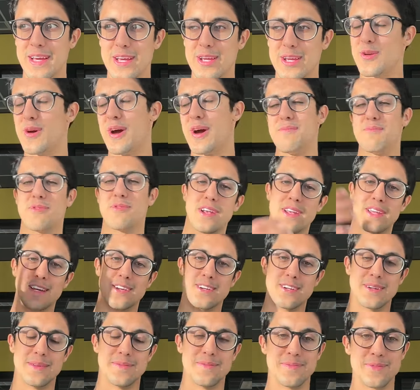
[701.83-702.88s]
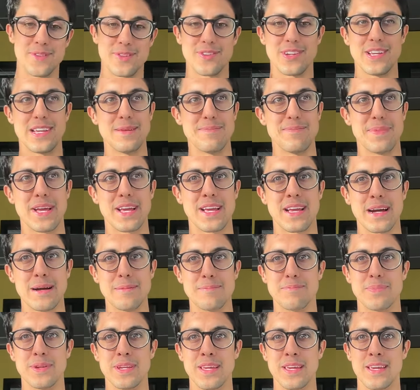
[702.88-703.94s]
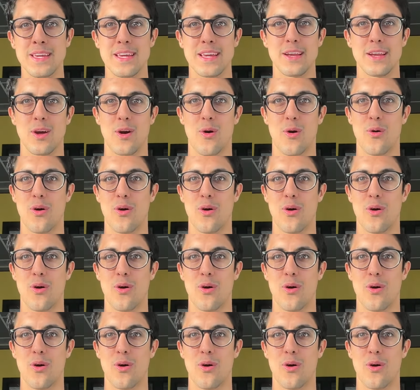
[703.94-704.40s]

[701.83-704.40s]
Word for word: now I'm running a really big company, it